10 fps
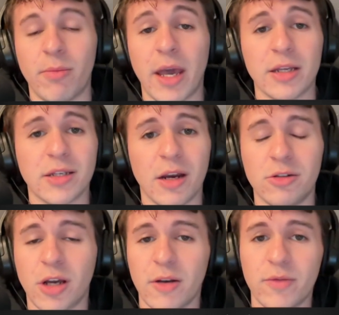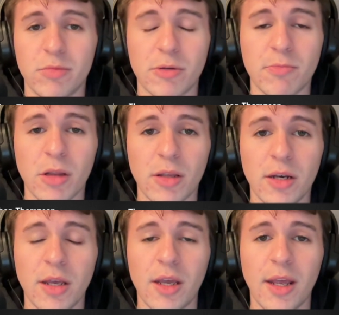McIntyre and Donovan
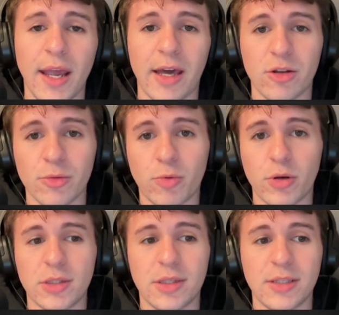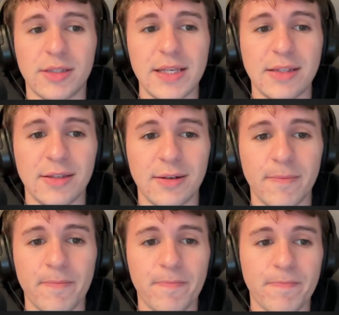McMillan at other points this season,